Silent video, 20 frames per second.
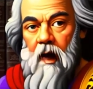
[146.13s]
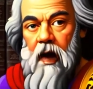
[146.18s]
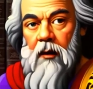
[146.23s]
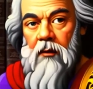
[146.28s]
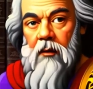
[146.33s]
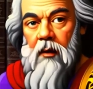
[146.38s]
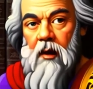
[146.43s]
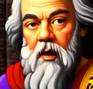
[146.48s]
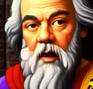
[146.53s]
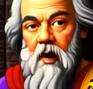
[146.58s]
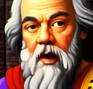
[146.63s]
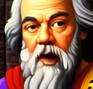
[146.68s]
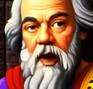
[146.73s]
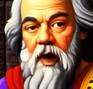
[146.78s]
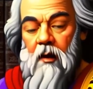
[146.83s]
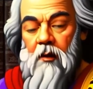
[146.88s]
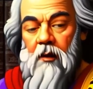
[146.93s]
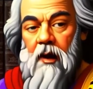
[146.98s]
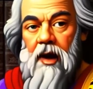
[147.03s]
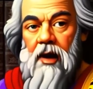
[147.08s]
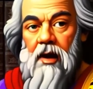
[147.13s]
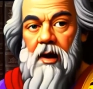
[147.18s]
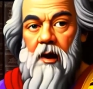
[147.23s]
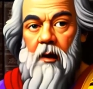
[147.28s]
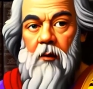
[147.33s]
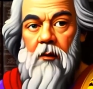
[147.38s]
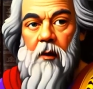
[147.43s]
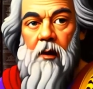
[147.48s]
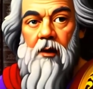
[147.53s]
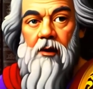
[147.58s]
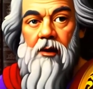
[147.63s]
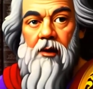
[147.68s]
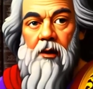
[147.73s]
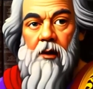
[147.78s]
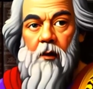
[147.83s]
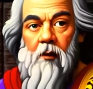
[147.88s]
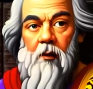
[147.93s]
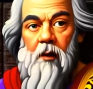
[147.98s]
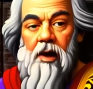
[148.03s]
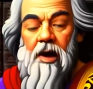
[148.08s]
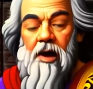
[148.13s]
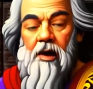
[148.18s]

and nurturing yourself and others.